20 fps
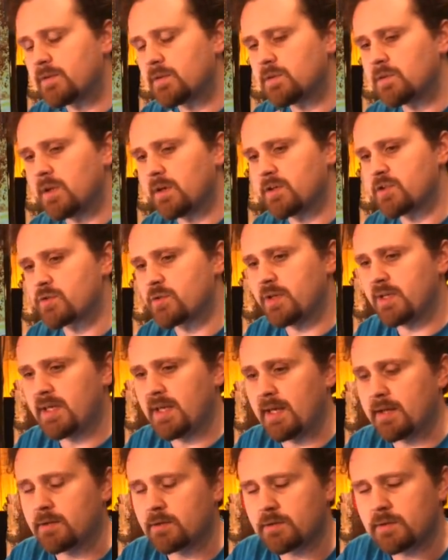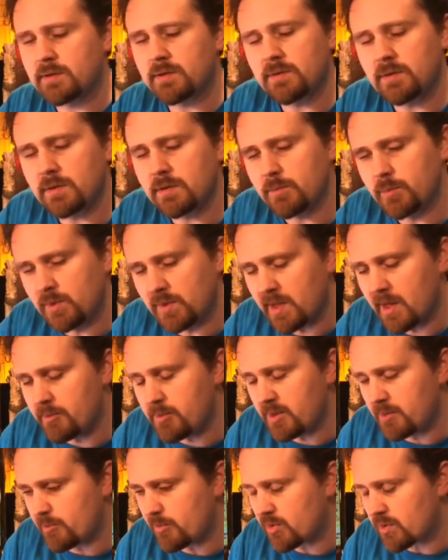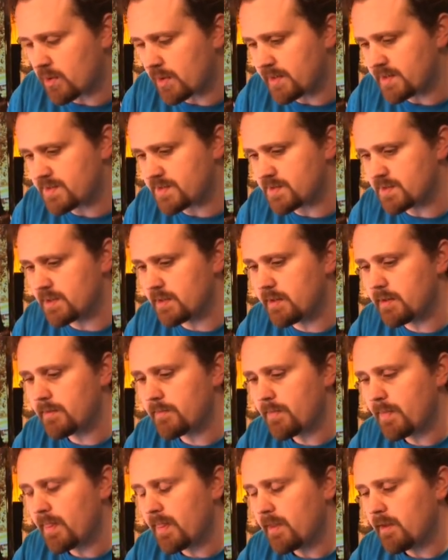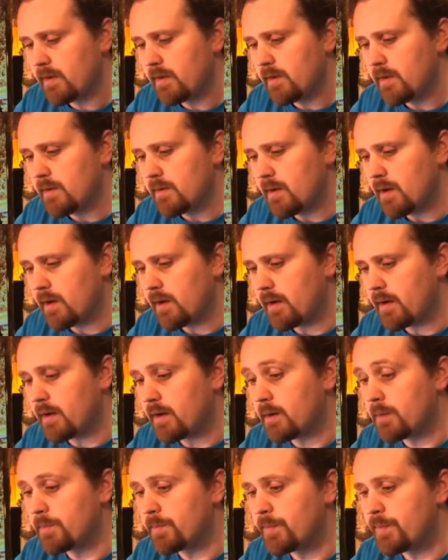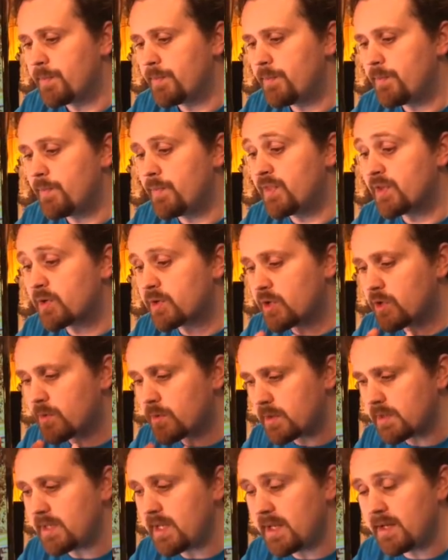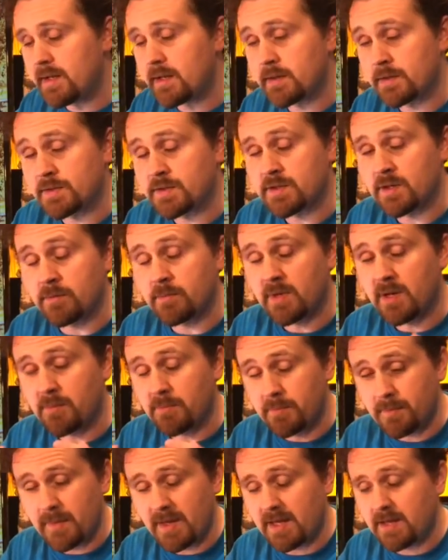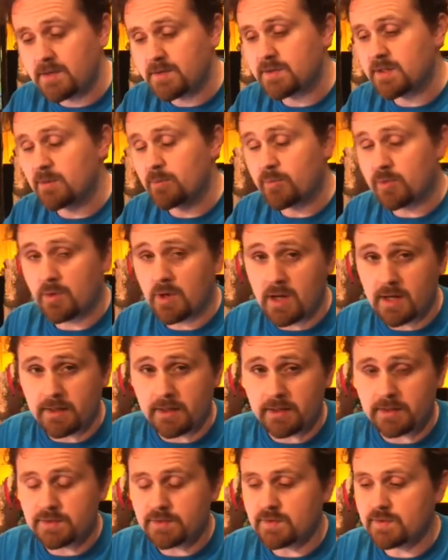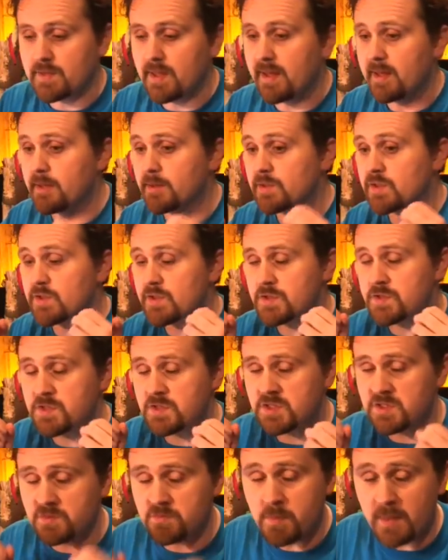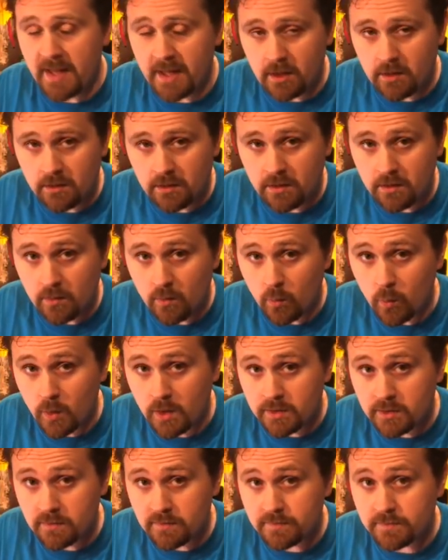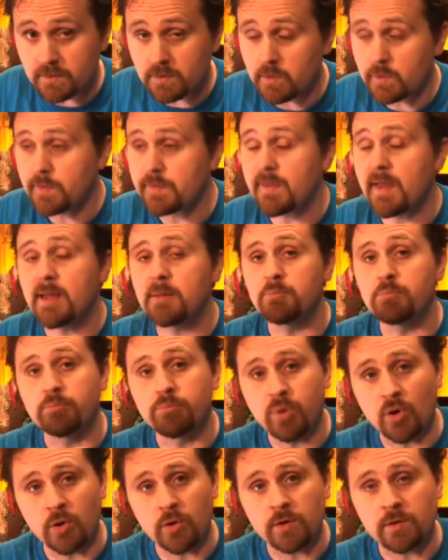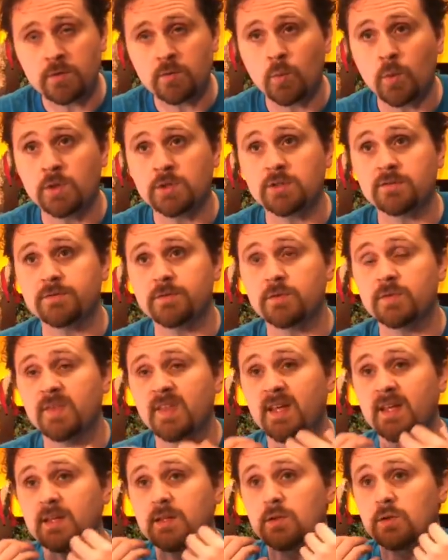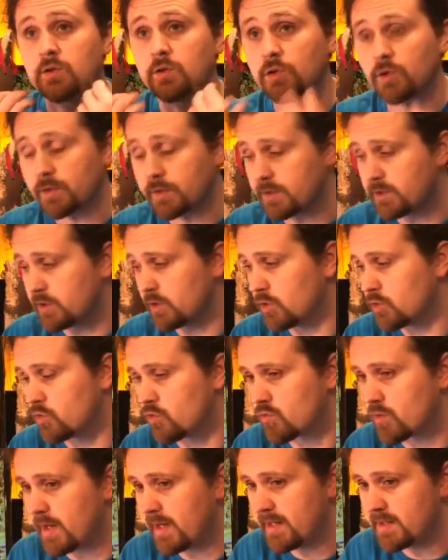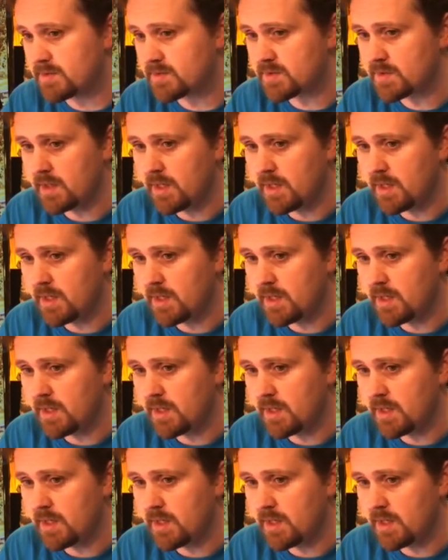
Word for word: luxury candle, they're a, a bit pricey. Uh, they're creating some amazing products. They smell wonderful, they burn wonderful, they look great